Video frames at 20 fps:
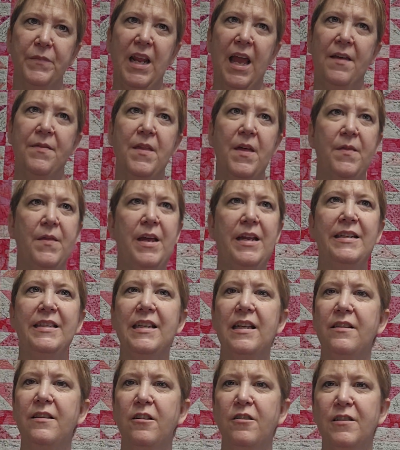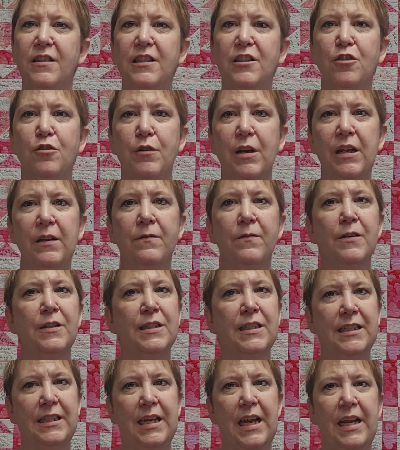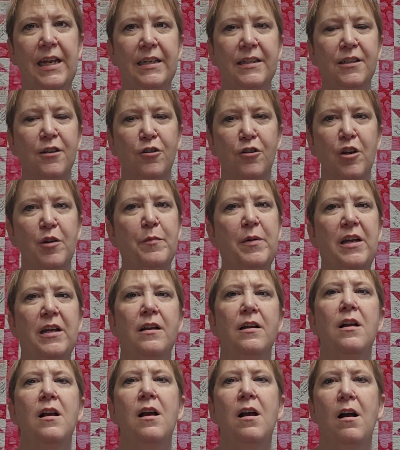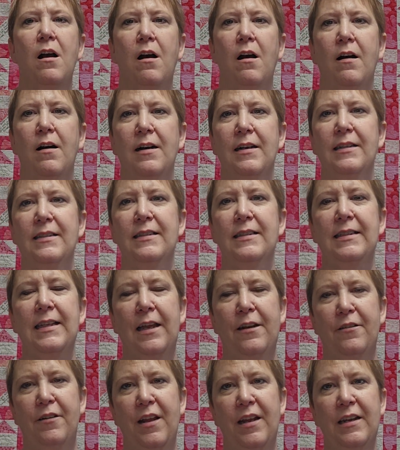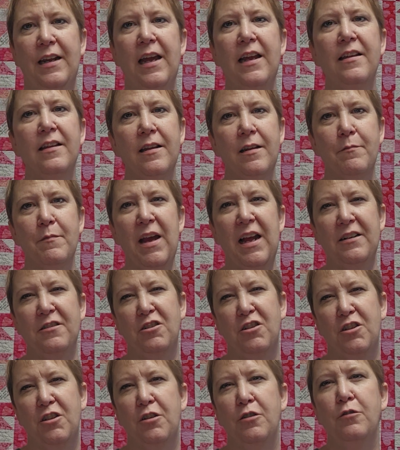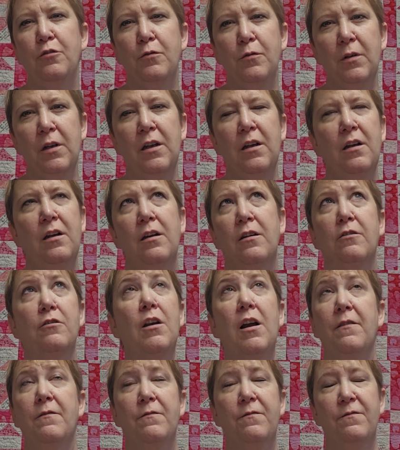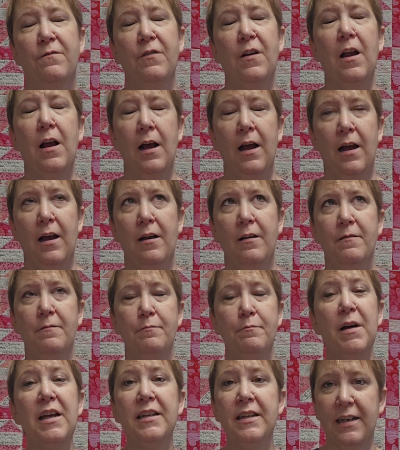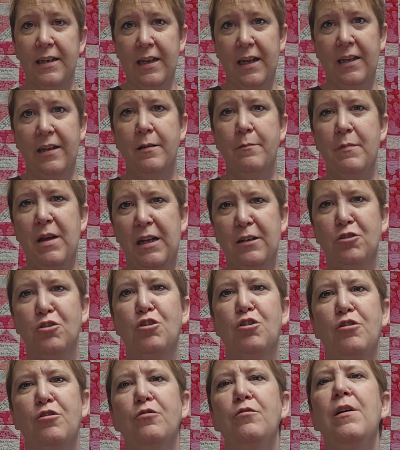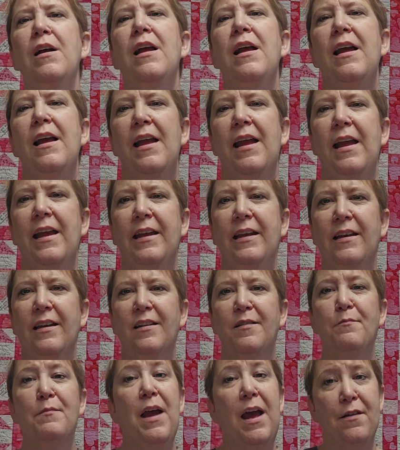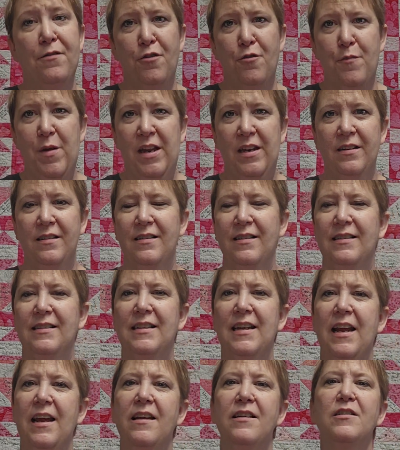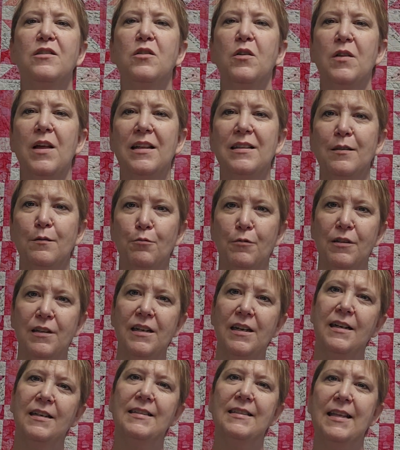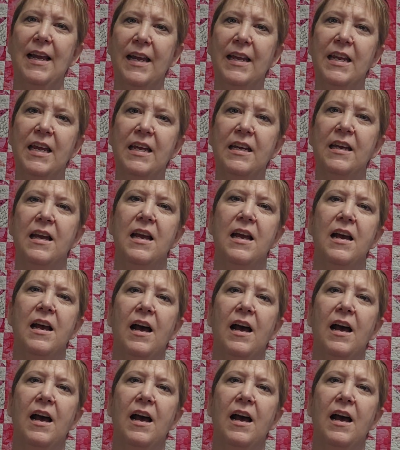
and then they did their shooting for state tournament on Saturday night in match 2, or on Monday night in match 2, and Matthew made it to state. So that's really exciting